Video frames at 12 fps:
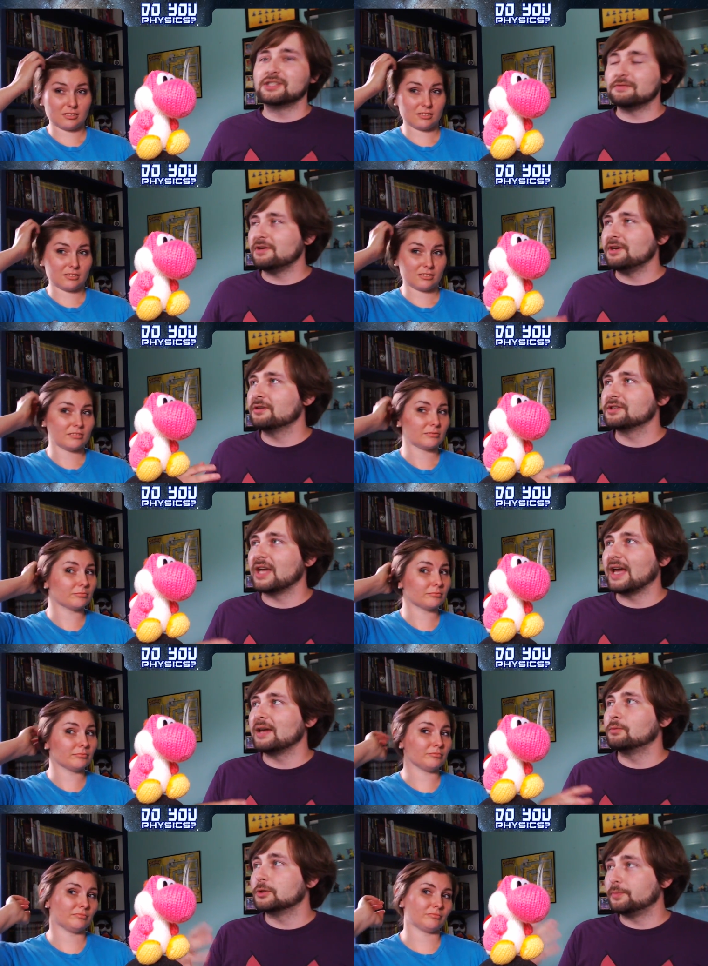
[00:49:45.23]
Speaker 1: of years
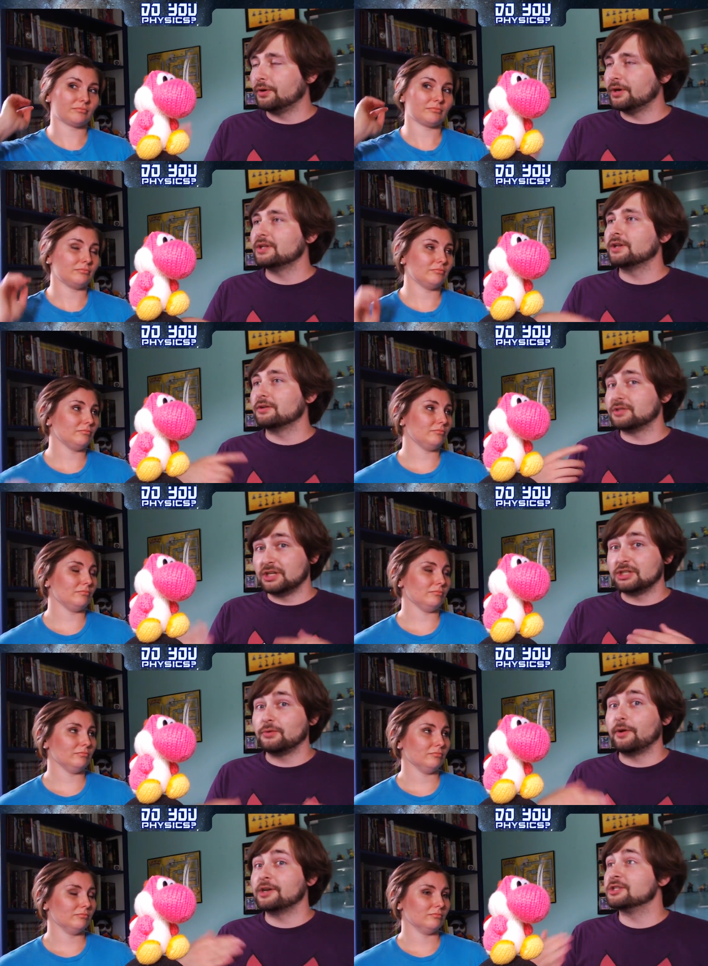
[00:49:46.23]
and was put into those
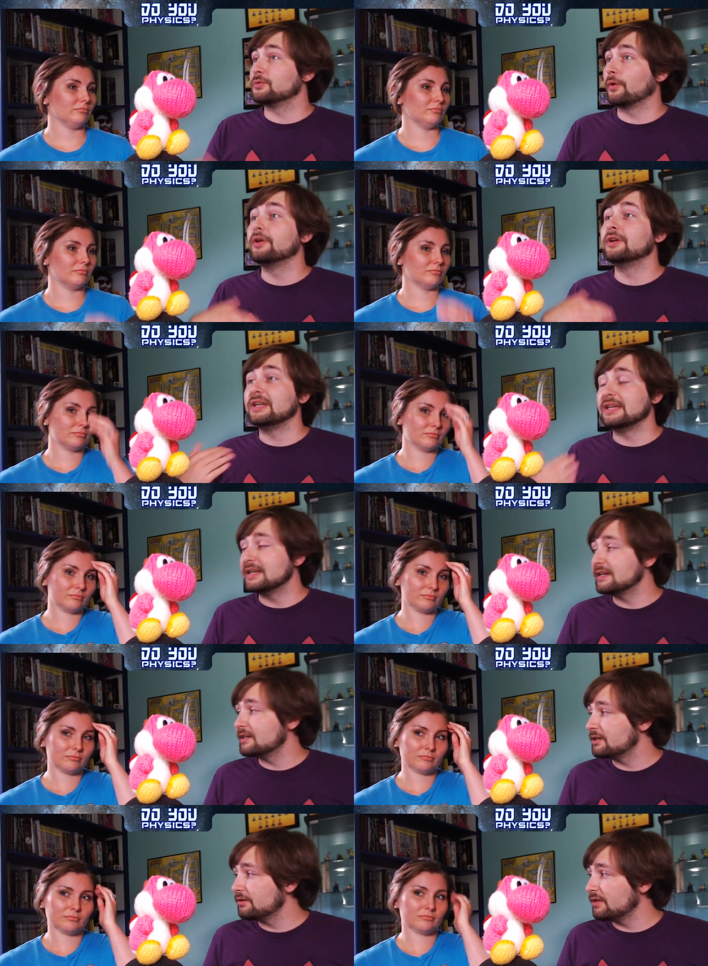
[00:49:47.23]
situations where it
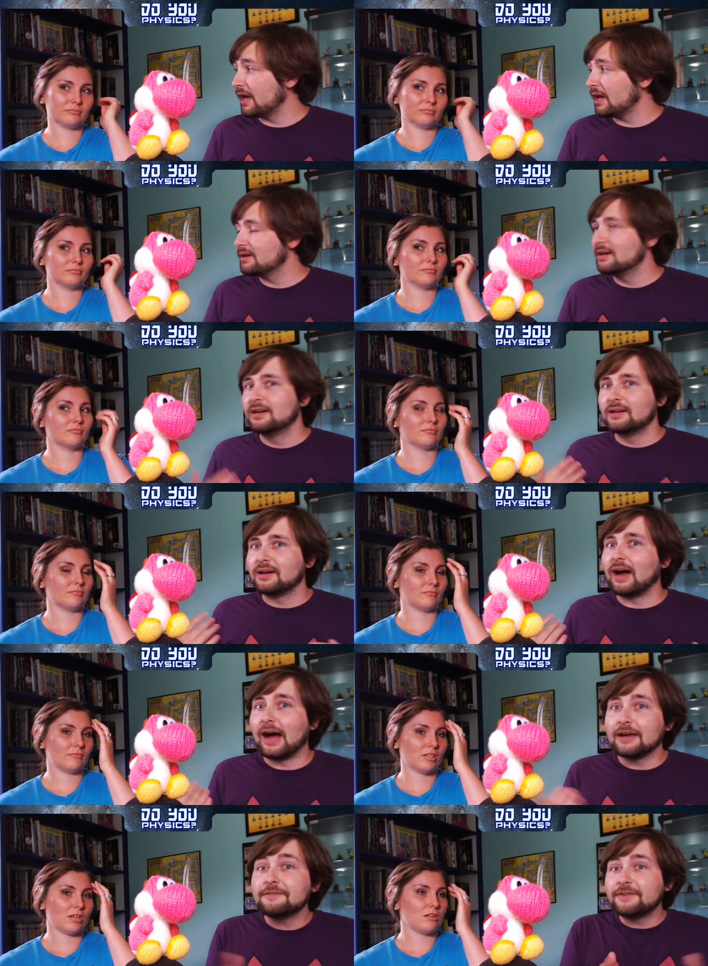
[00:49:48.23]
needed to do that,
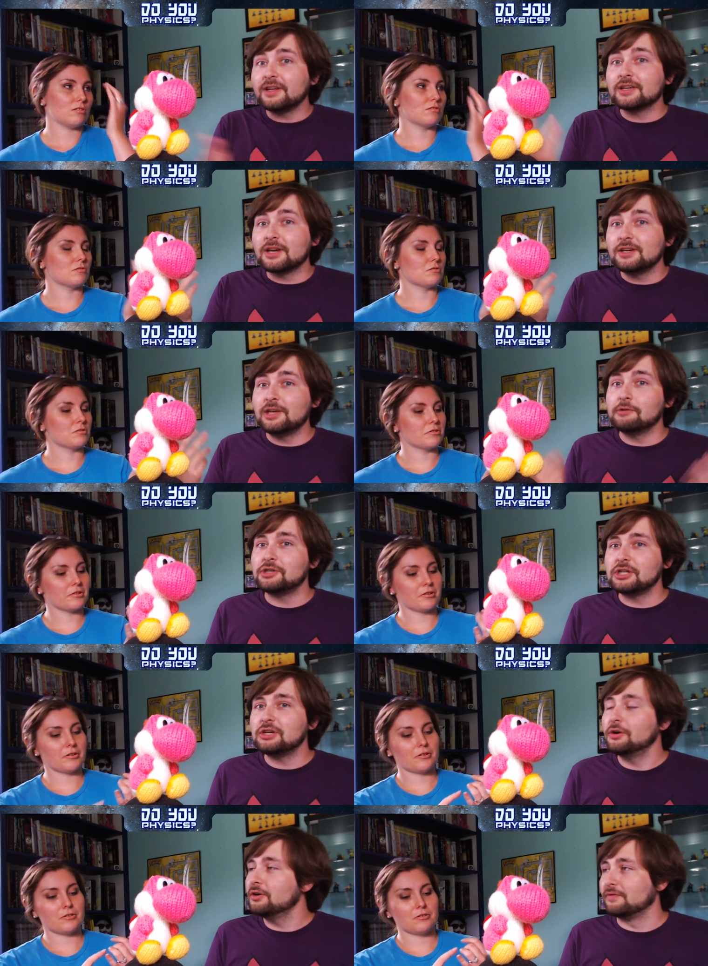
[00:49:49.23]
I feel like a
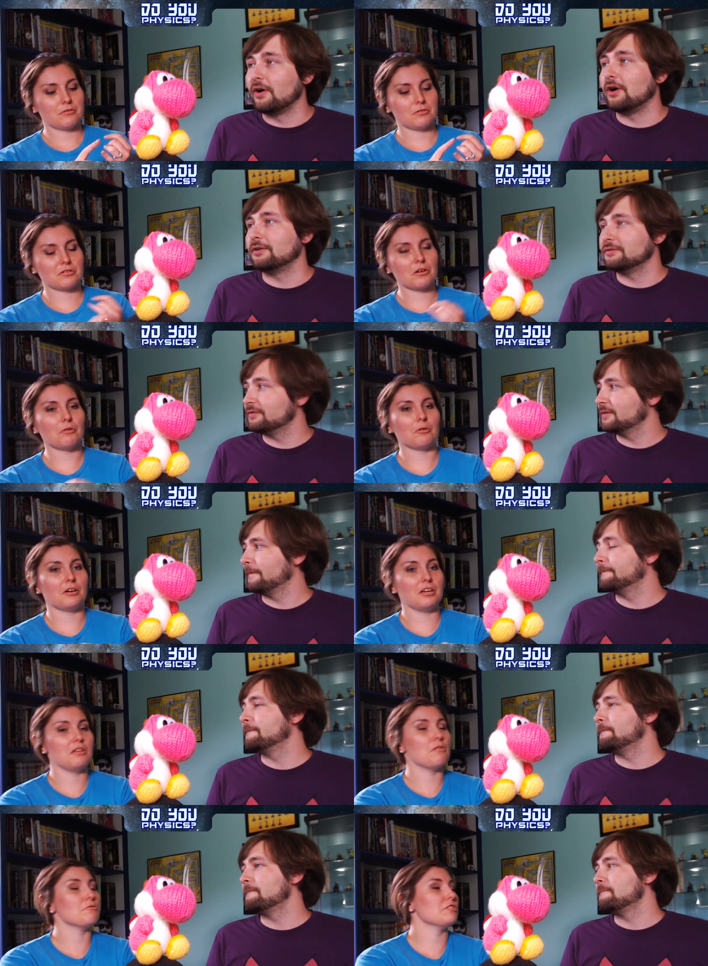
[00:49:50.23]
Yoshi could evolve.
Speaker 2: So uh,
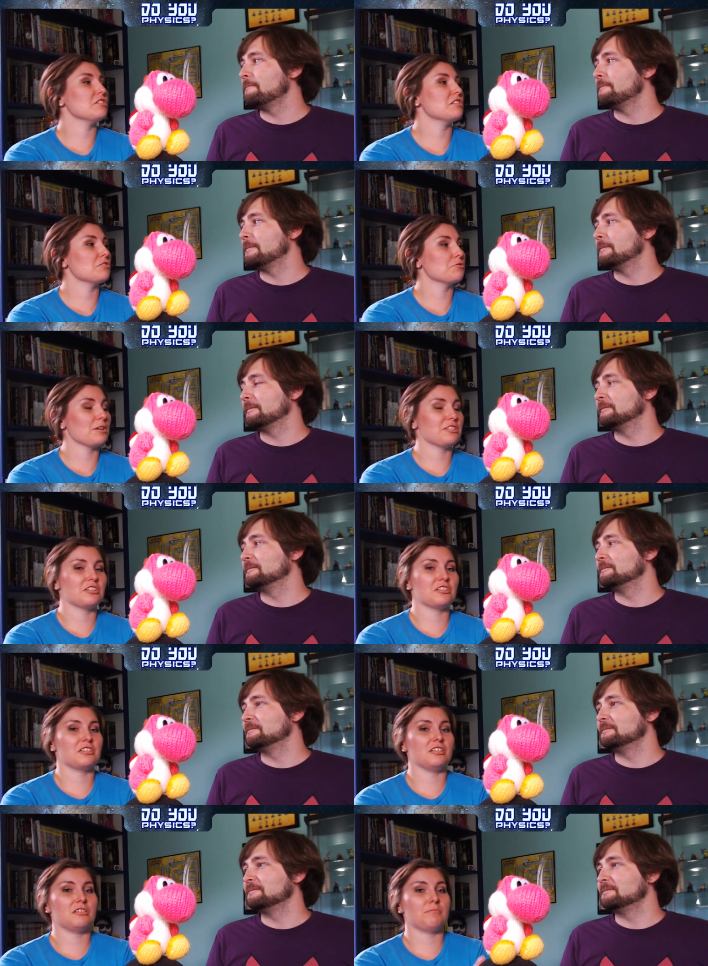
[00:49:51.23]
Yoshi
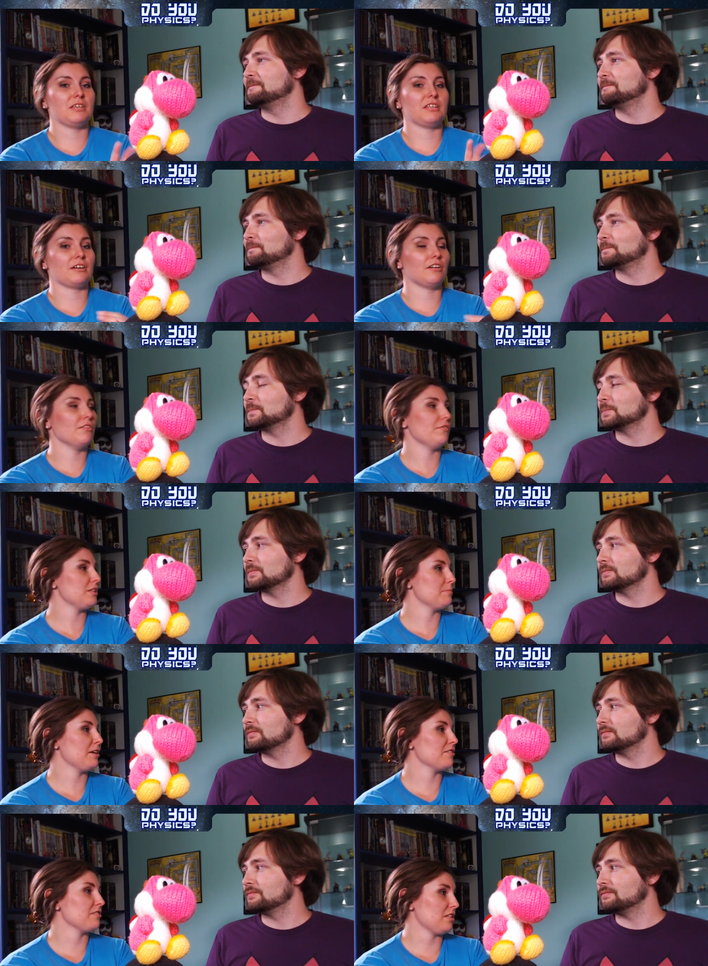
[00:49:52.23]
situations need to be that all of its
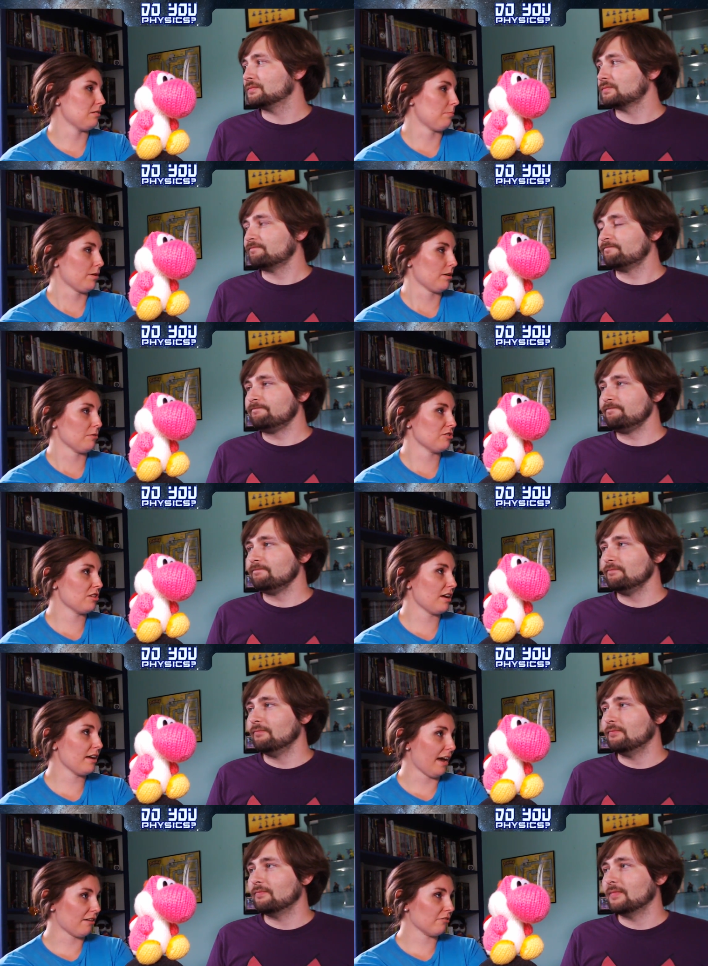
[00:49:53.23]
males need to pretty much
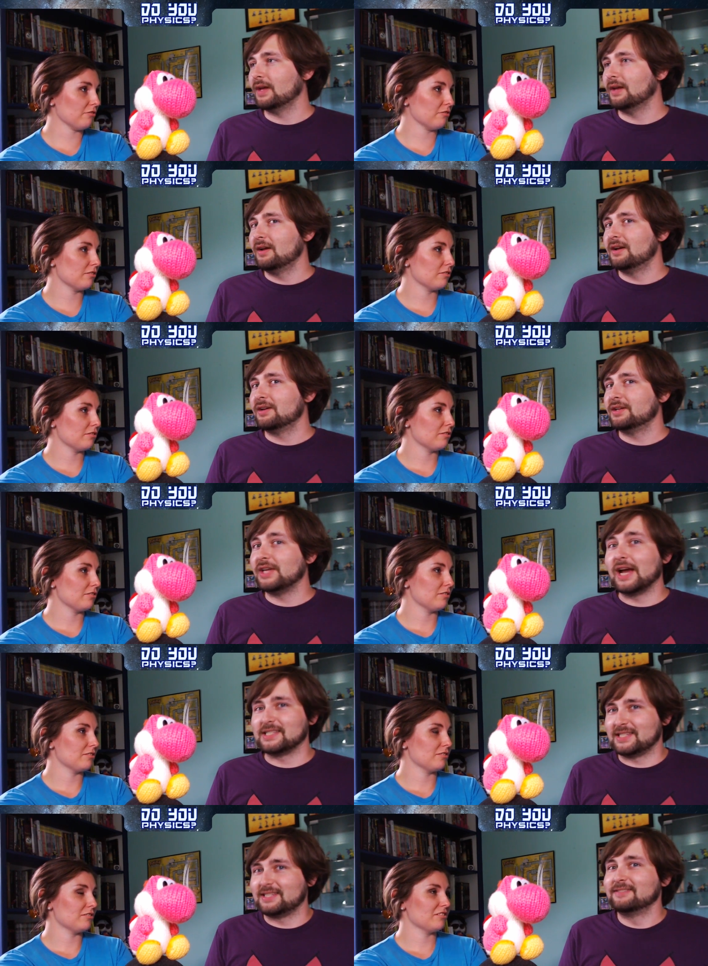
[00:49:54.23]
die out.
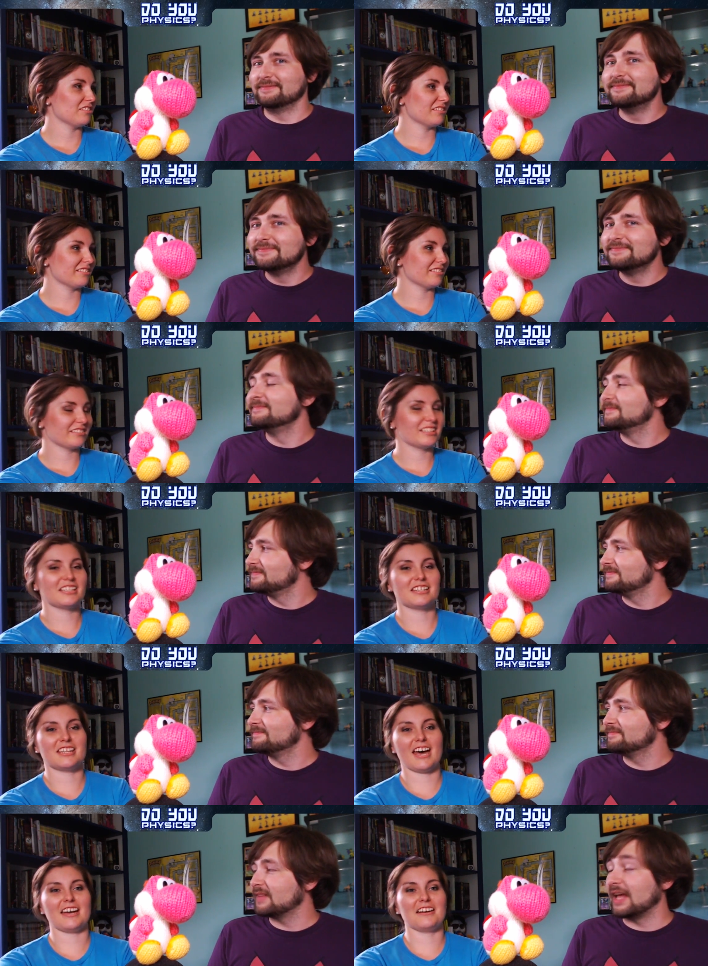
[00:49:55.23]
Yes.
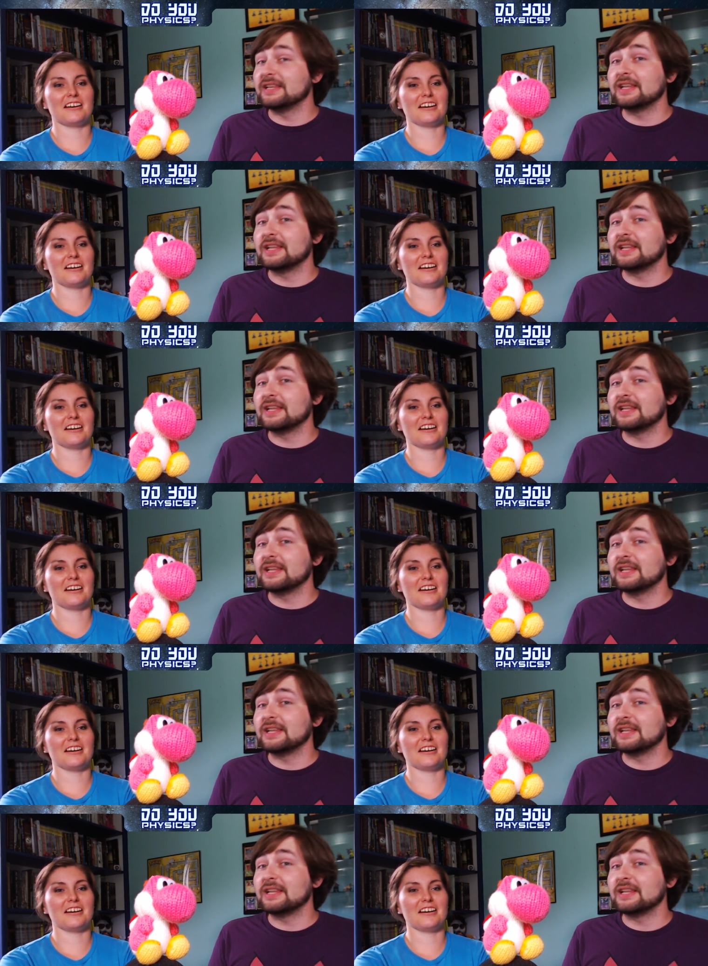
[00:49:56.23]
That and um,